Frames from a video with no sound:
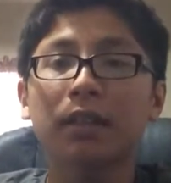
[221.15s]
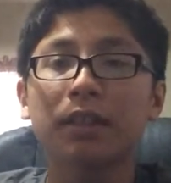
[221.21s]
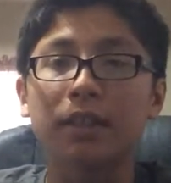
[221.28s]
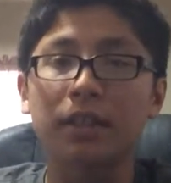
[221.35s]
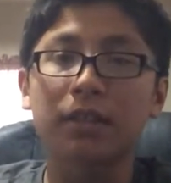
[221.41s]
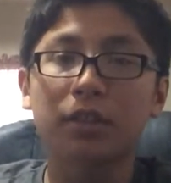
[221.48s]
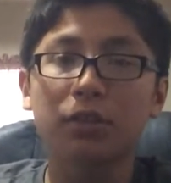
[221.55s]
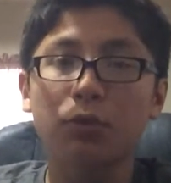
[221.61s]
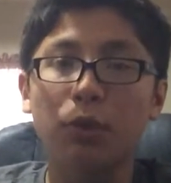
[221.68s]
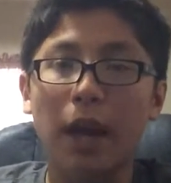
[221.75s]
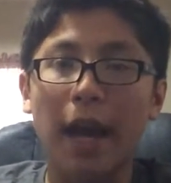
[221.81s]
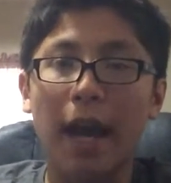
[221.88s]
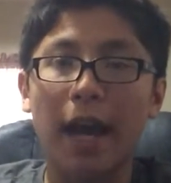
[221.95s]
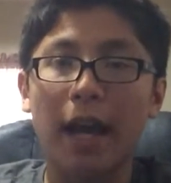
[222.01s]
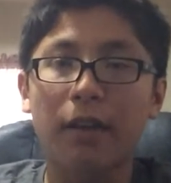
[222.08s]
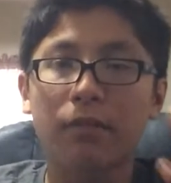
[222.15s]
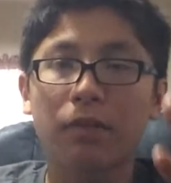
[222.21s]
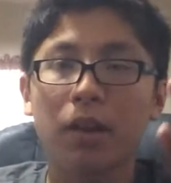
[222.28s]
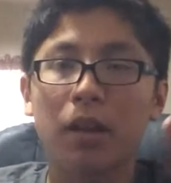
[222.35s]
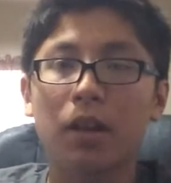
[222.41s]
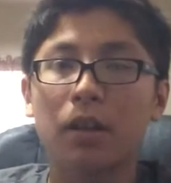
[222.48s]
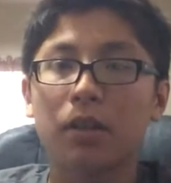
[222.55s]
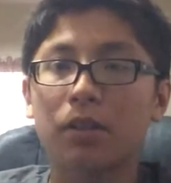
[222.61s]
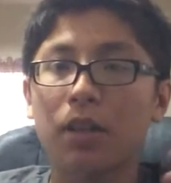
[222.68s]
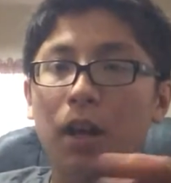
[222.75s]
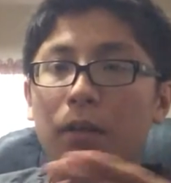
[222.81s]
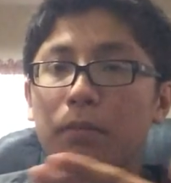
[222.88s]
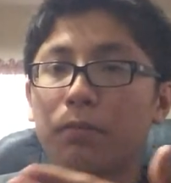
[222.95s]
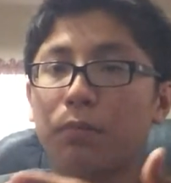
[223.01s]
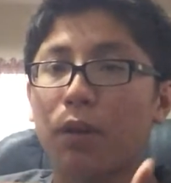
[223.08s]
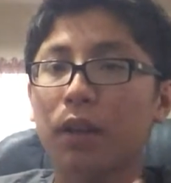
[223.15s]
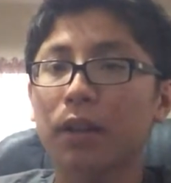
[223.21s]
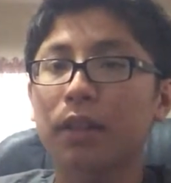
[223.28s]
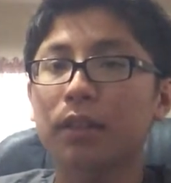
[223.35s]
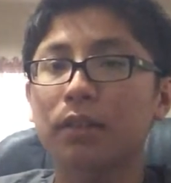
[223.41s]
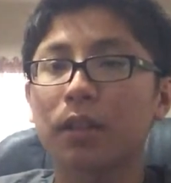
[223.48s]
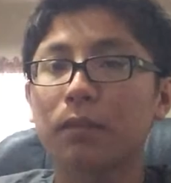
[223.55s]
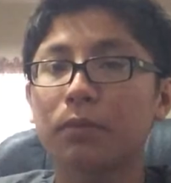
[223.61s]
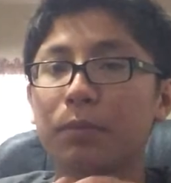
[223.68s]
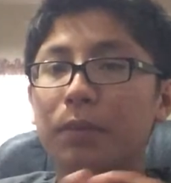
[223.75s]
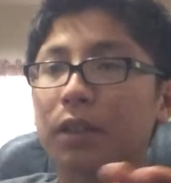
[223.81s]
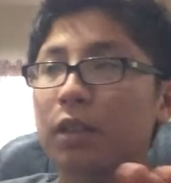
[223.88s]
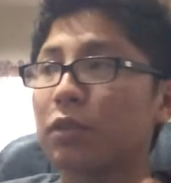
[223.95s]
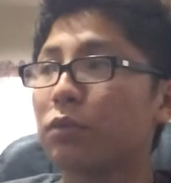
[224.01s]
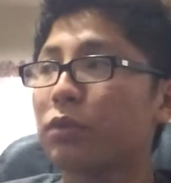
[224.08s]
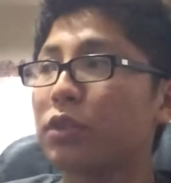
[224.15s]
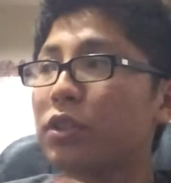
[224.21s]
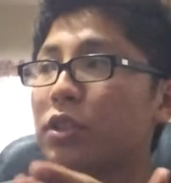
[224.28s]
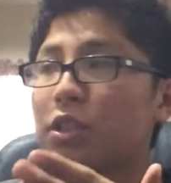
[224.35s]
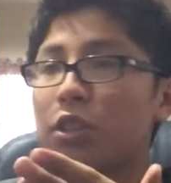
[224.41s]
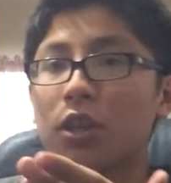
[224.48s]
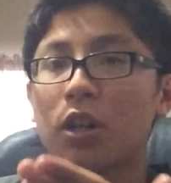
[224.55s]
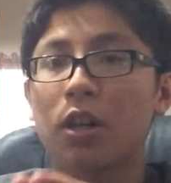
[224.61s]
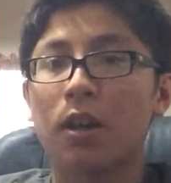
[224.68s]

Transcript: idea to have dub broadcast dubs because it would just